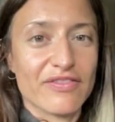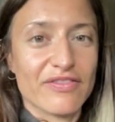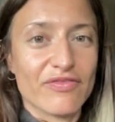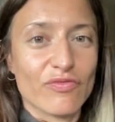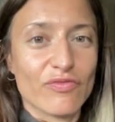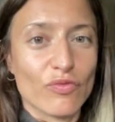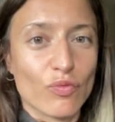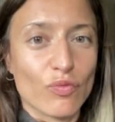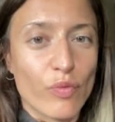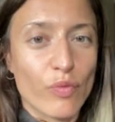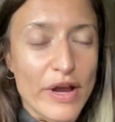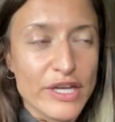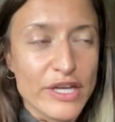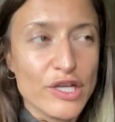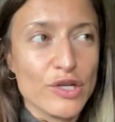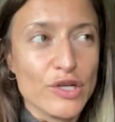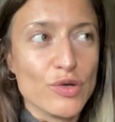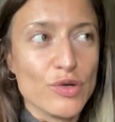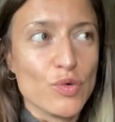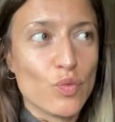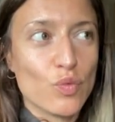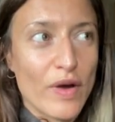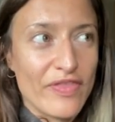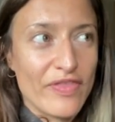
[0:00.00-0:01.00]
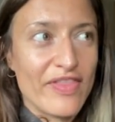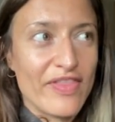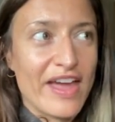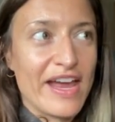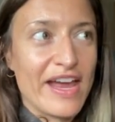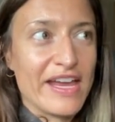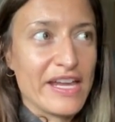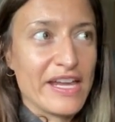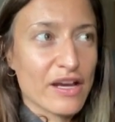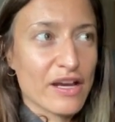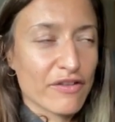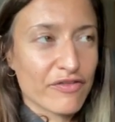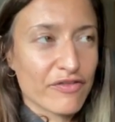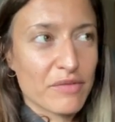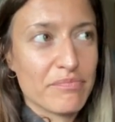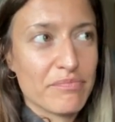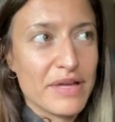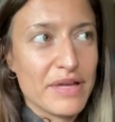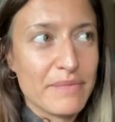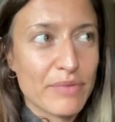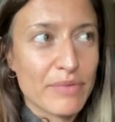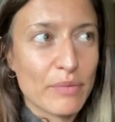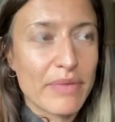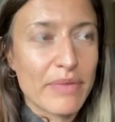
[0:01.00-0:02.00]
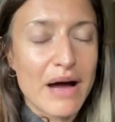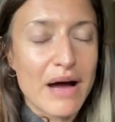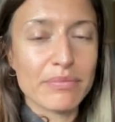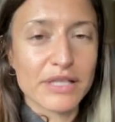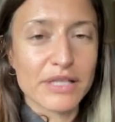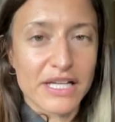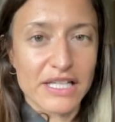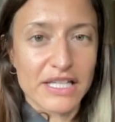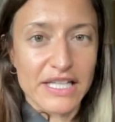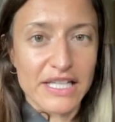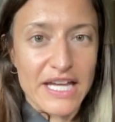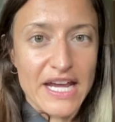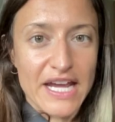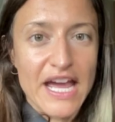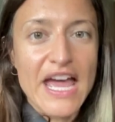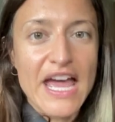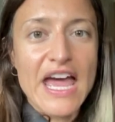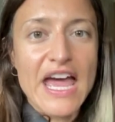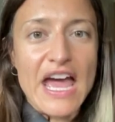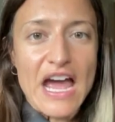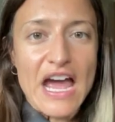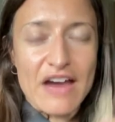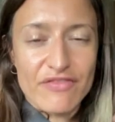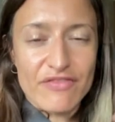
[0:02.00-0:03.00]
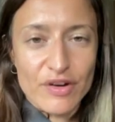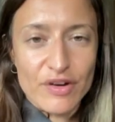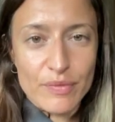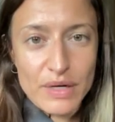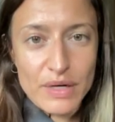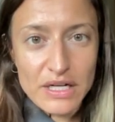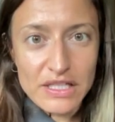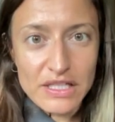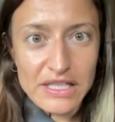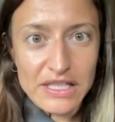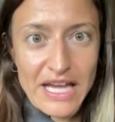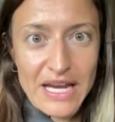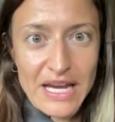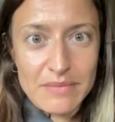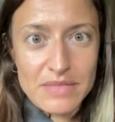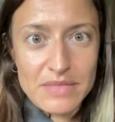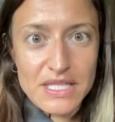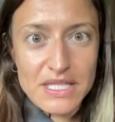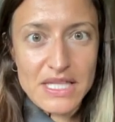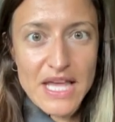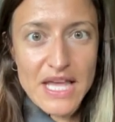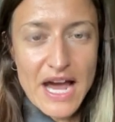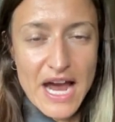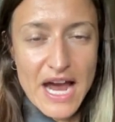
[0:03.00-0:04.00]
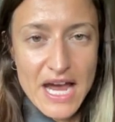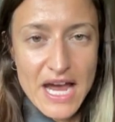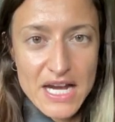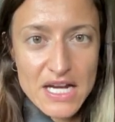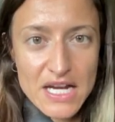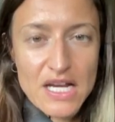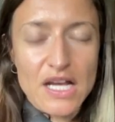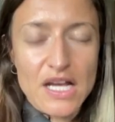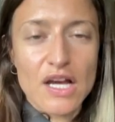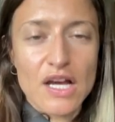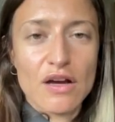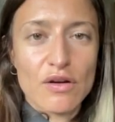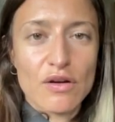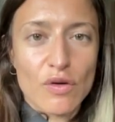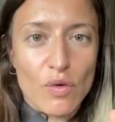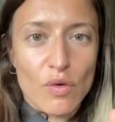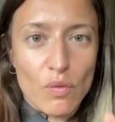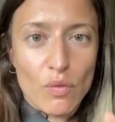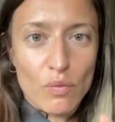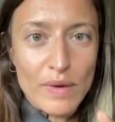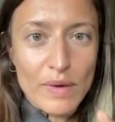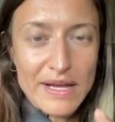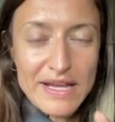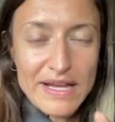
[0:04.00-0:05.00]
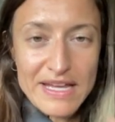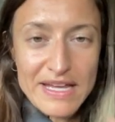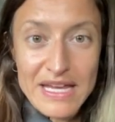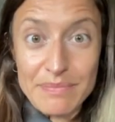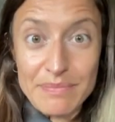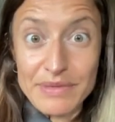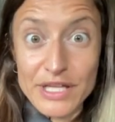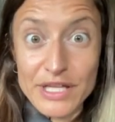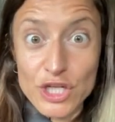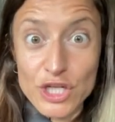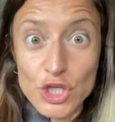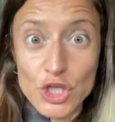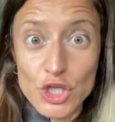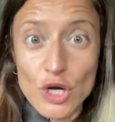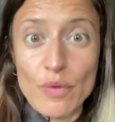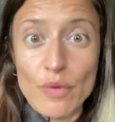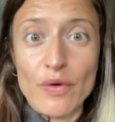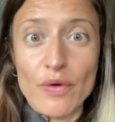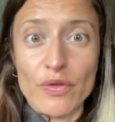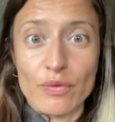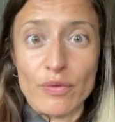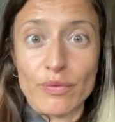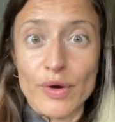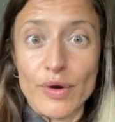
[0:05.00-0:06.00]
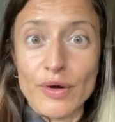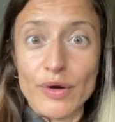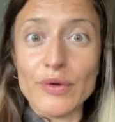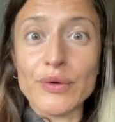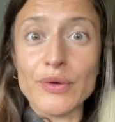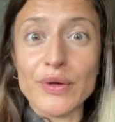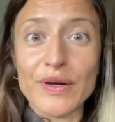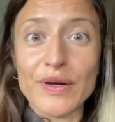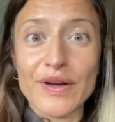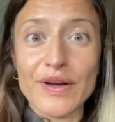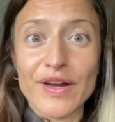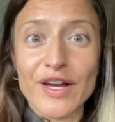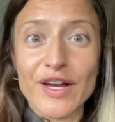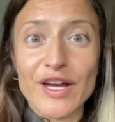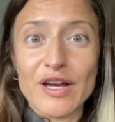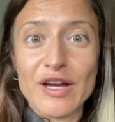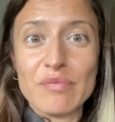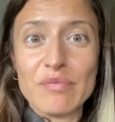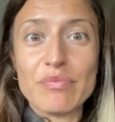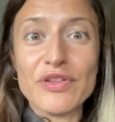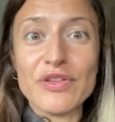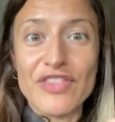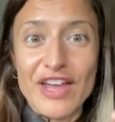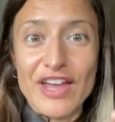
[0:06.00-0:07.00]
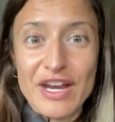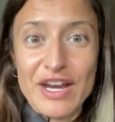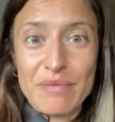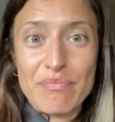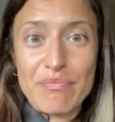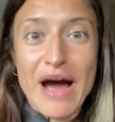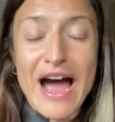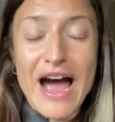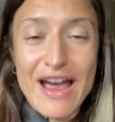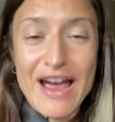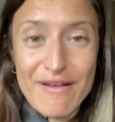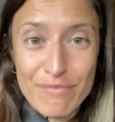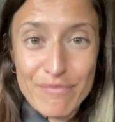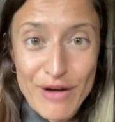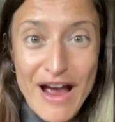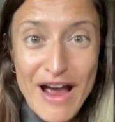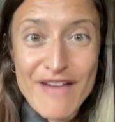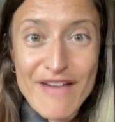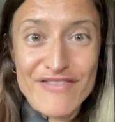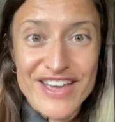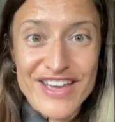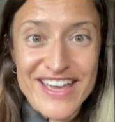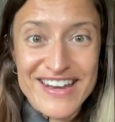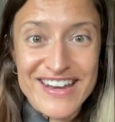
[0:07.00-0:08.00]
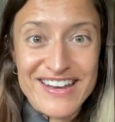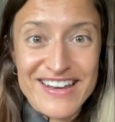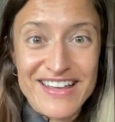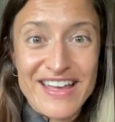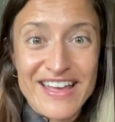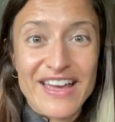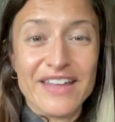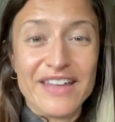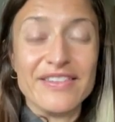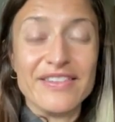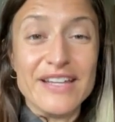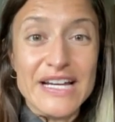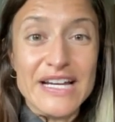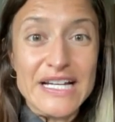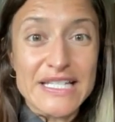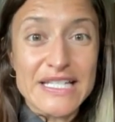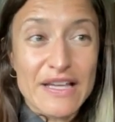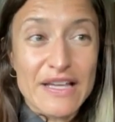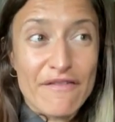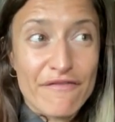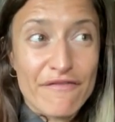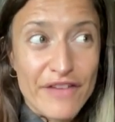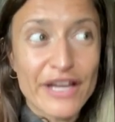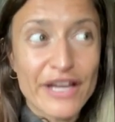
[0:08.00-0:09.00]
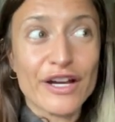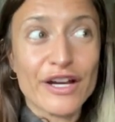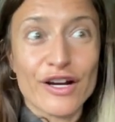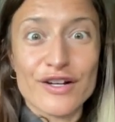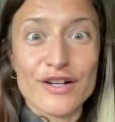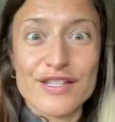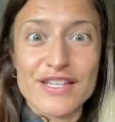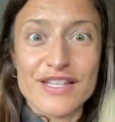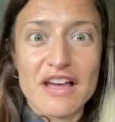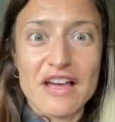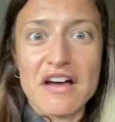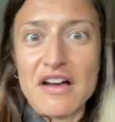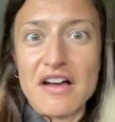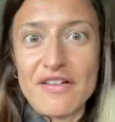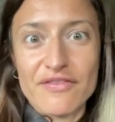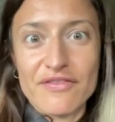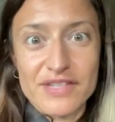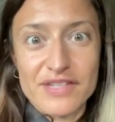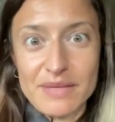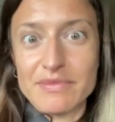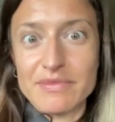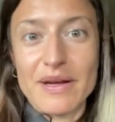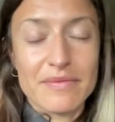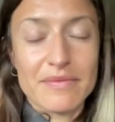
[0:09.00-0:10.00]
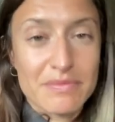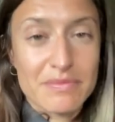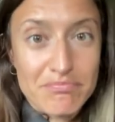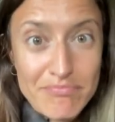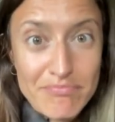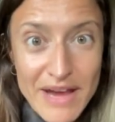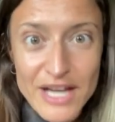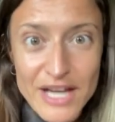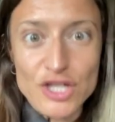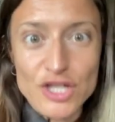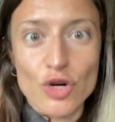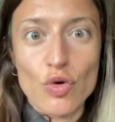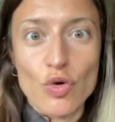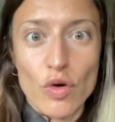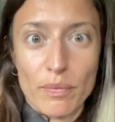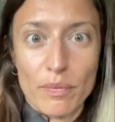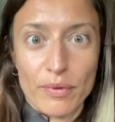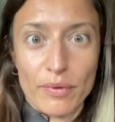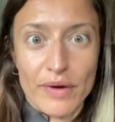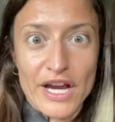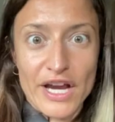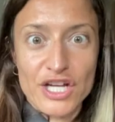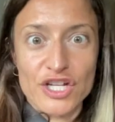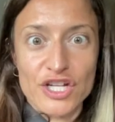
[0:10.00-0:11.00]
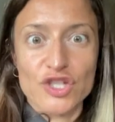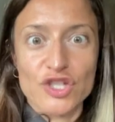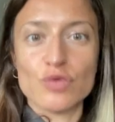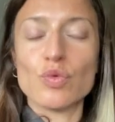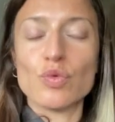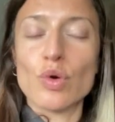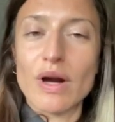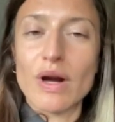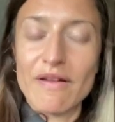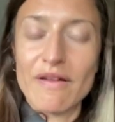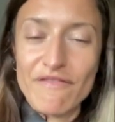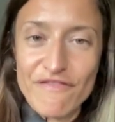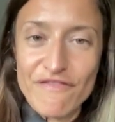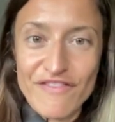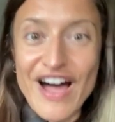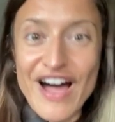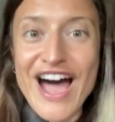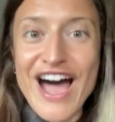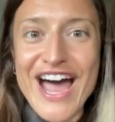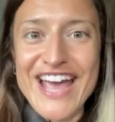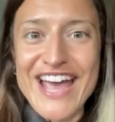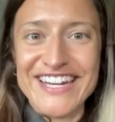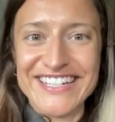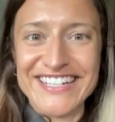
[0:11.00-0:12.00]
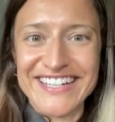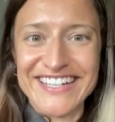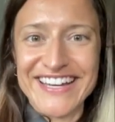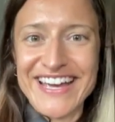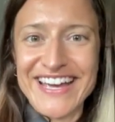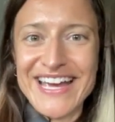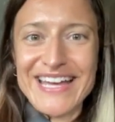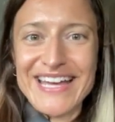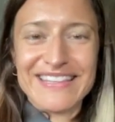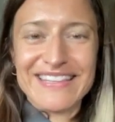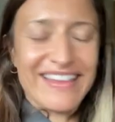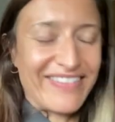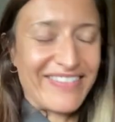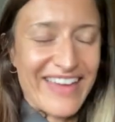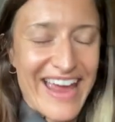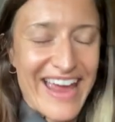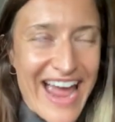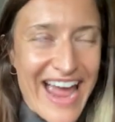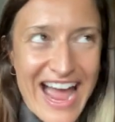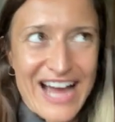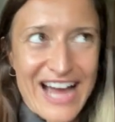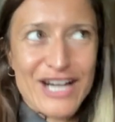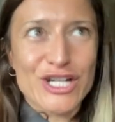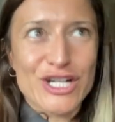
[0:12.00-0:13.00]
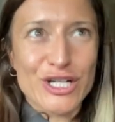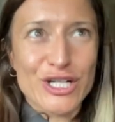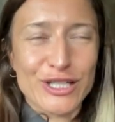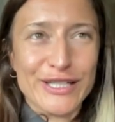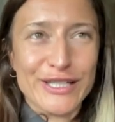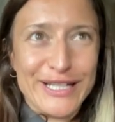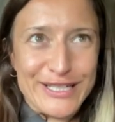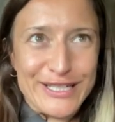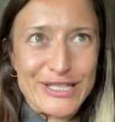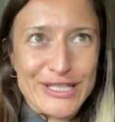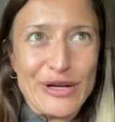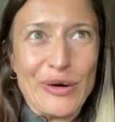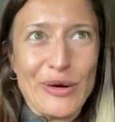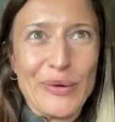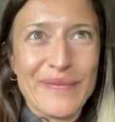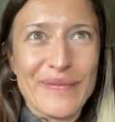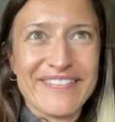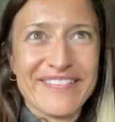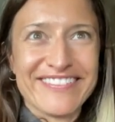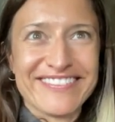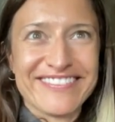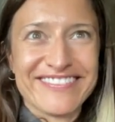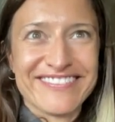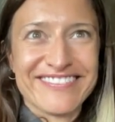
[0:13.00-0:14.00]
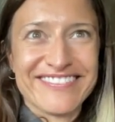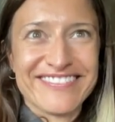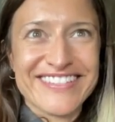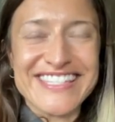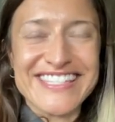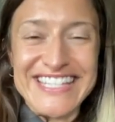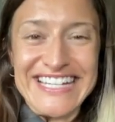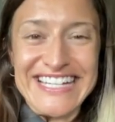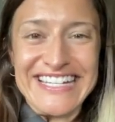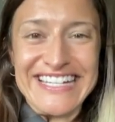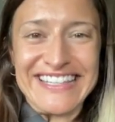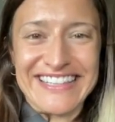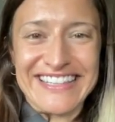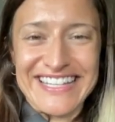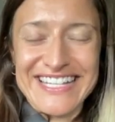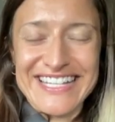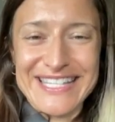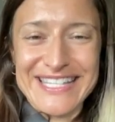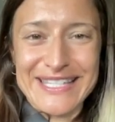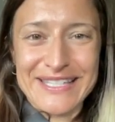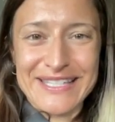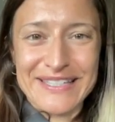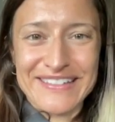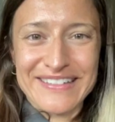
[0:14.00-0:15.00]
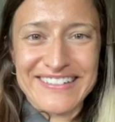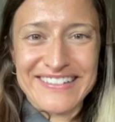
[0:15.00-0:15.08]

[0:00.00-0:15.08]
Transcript: when they hear from people publicly, everyone claims that we can keep this show on the road. But then in private, these figures of sometimes major corporations will confide that they actually don't see this